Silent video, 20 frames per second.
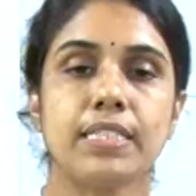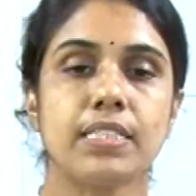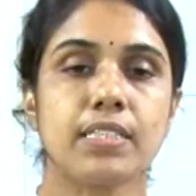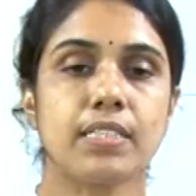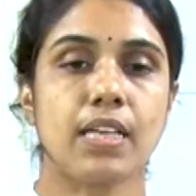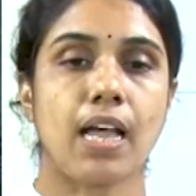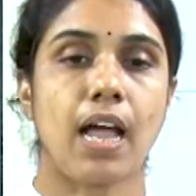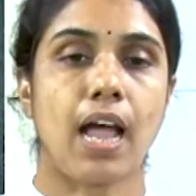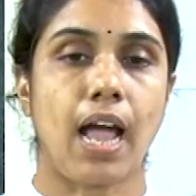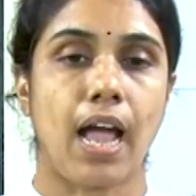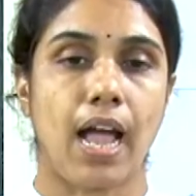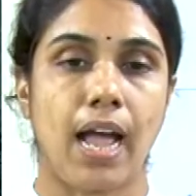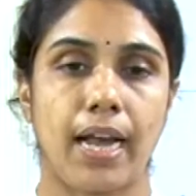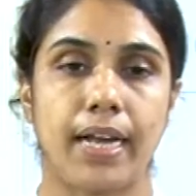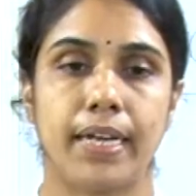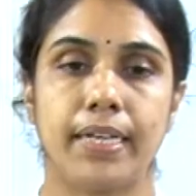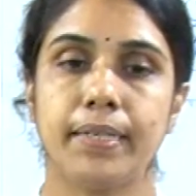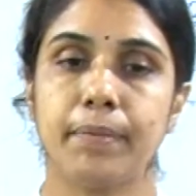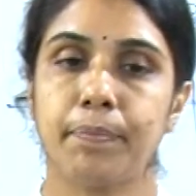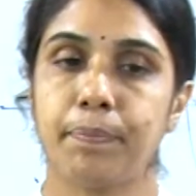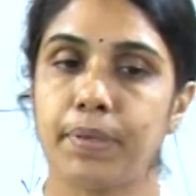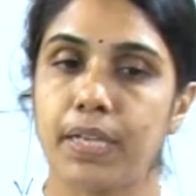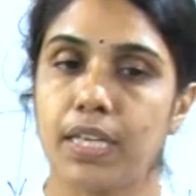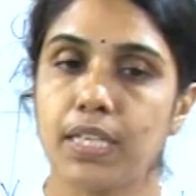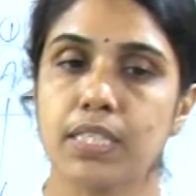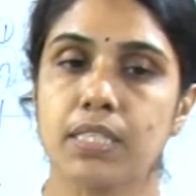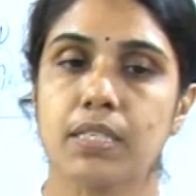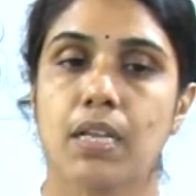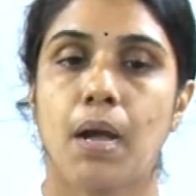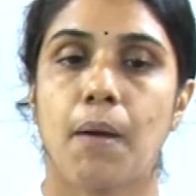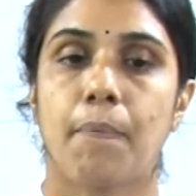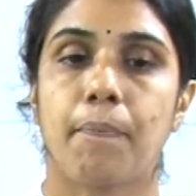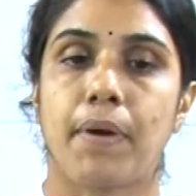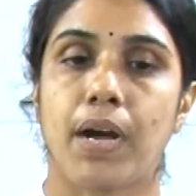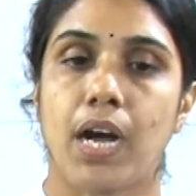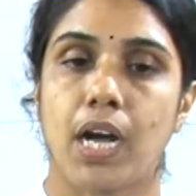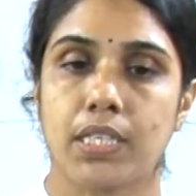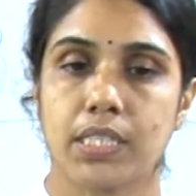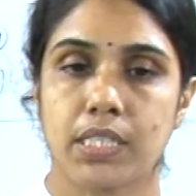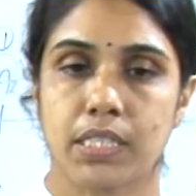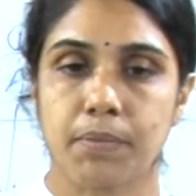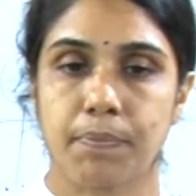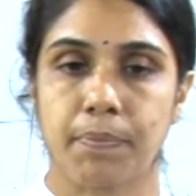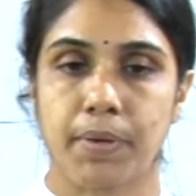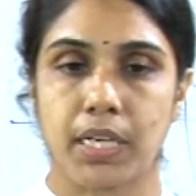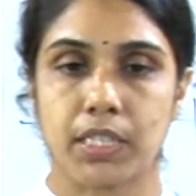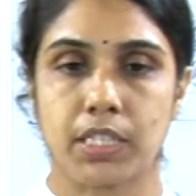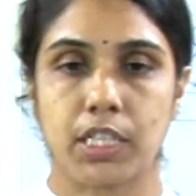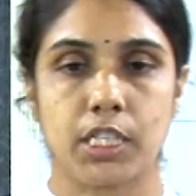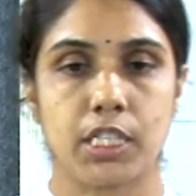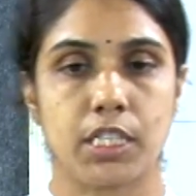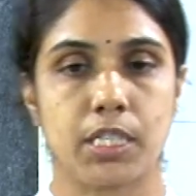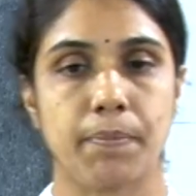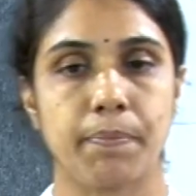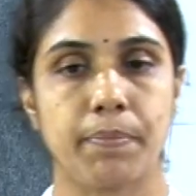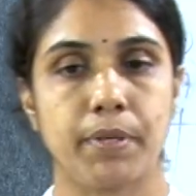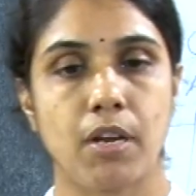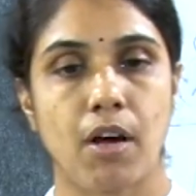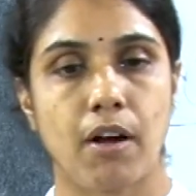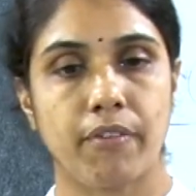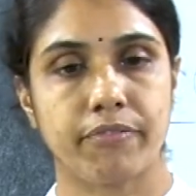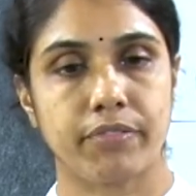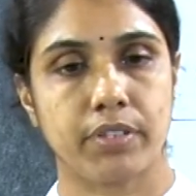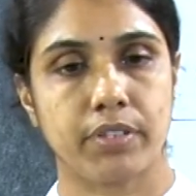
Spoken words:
had plus past participle of the